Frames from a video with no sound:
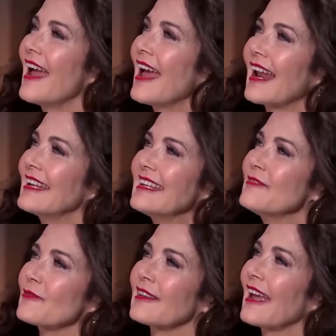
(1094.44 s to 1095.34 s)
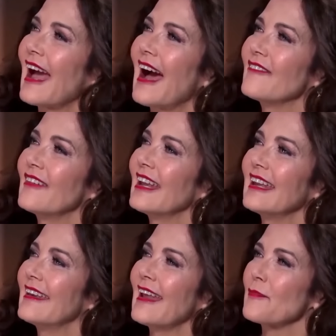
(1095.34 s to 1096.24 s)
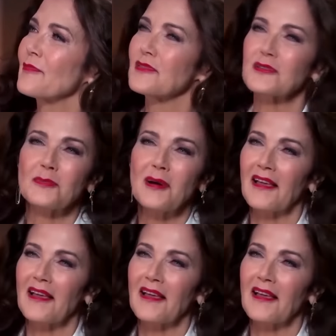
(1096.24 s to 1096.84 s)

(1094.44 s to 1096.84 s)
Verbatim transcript: of women in the media were quite different.